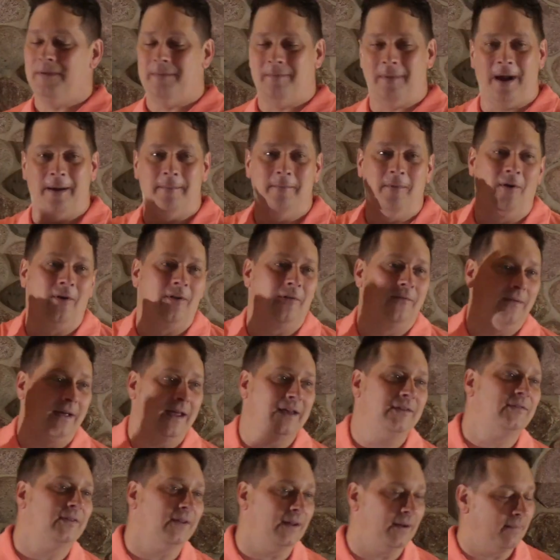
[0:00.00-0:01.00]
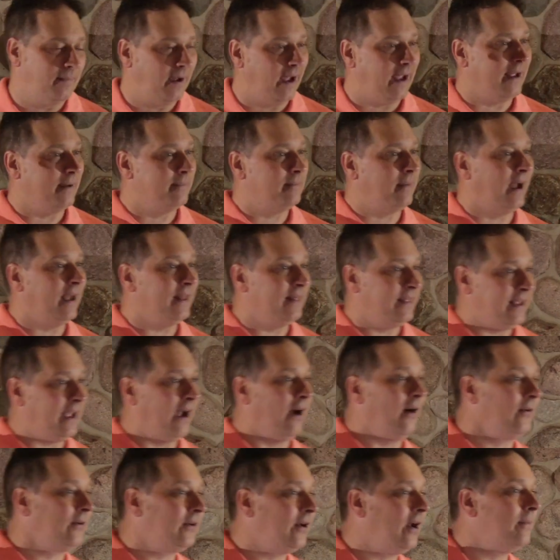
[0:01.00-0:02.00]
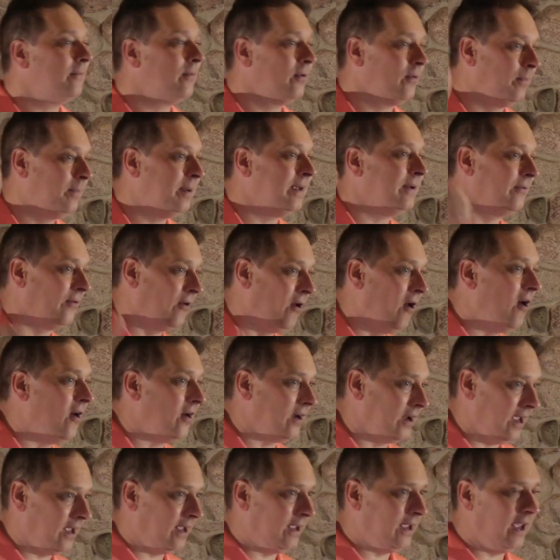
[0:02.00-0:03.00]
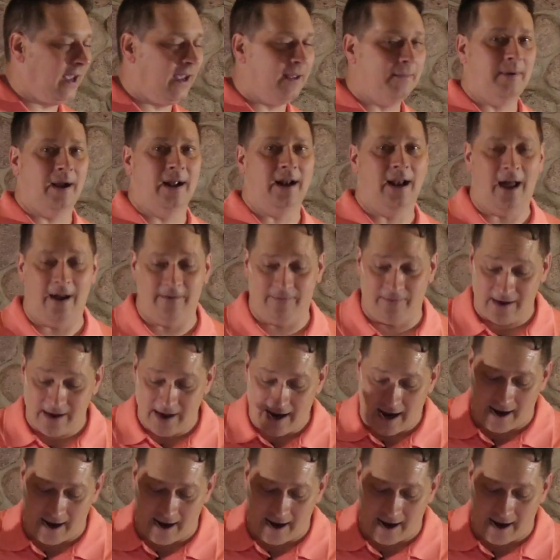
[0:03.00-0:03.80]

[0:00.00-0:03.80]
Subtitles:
my motivation, the outcome will be wrong, okay, in my life.